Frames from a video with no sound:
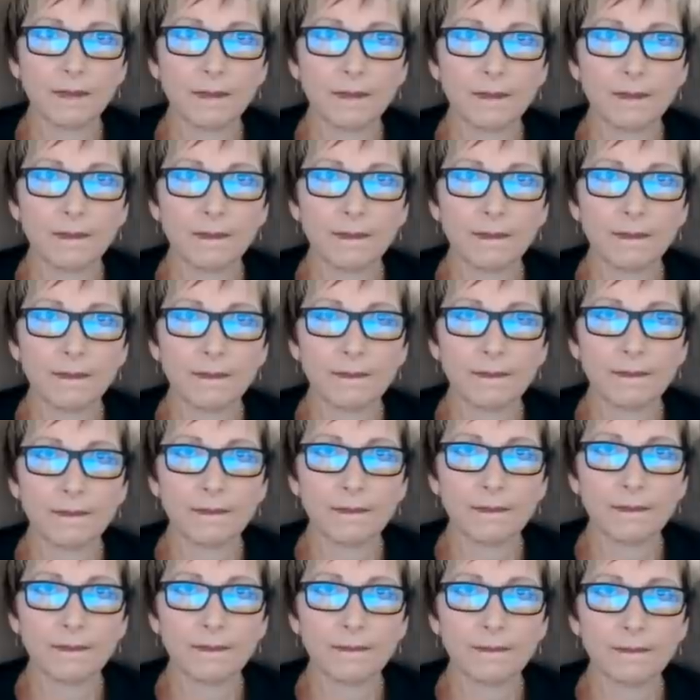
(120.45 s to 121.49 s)

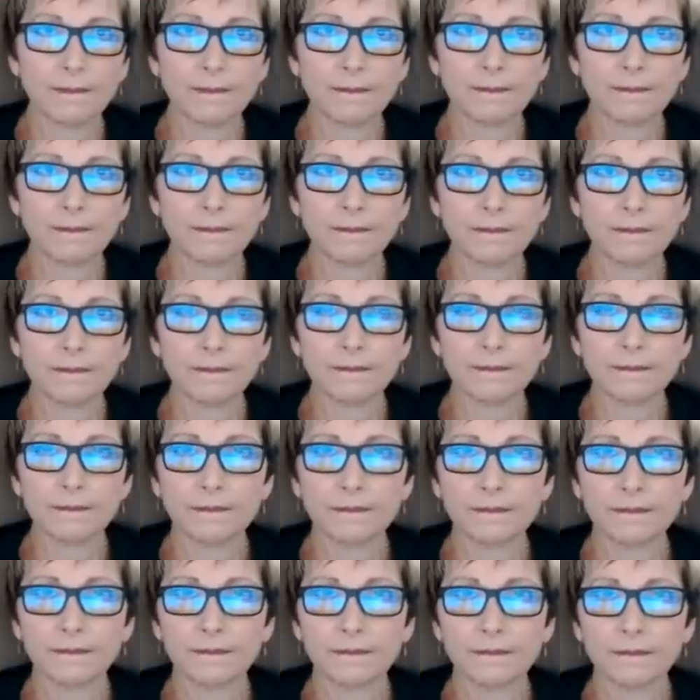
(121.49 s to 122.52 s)

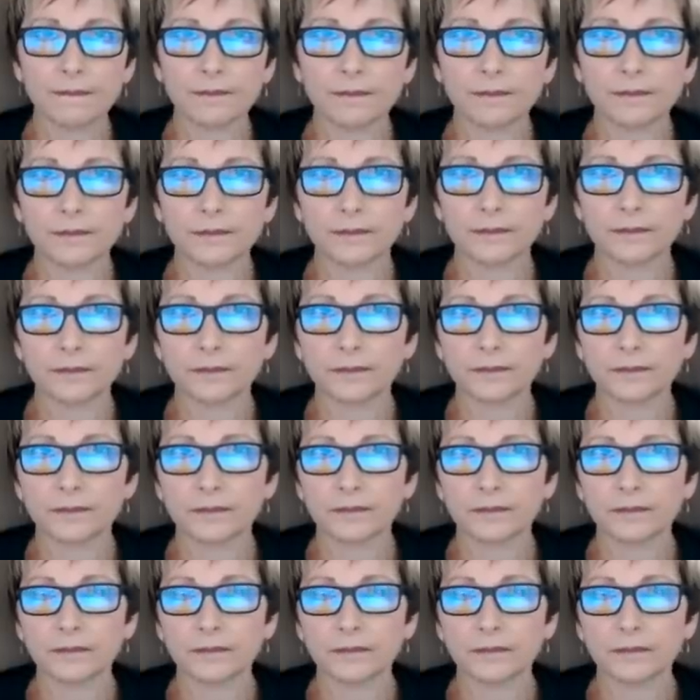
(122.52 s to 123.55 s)

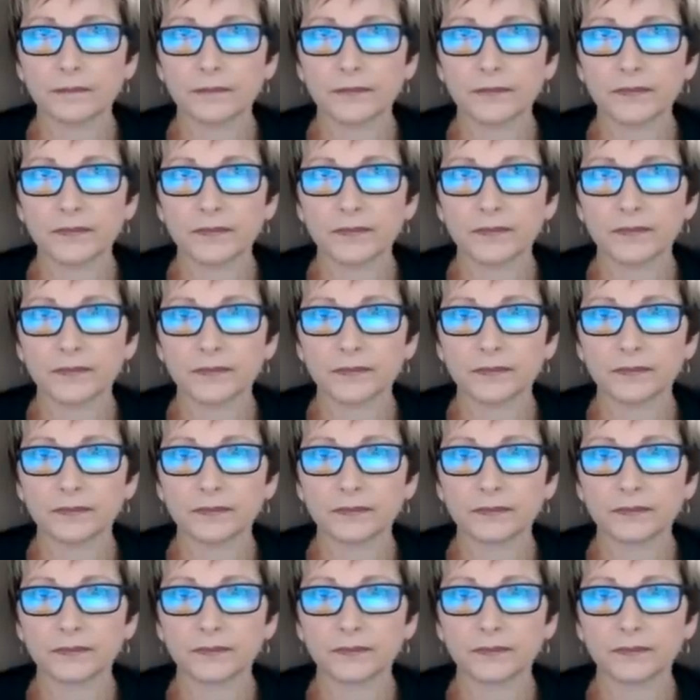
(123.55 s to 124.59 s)

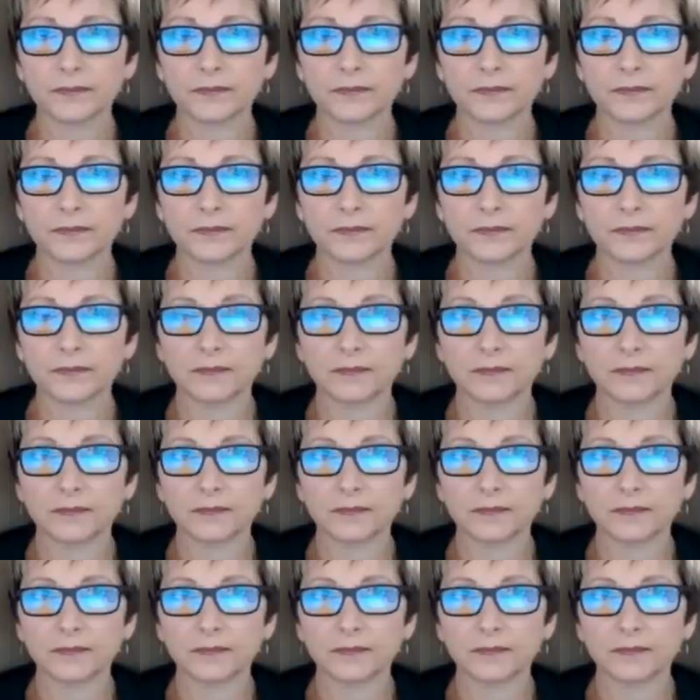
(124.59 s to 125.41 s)
(not speaking)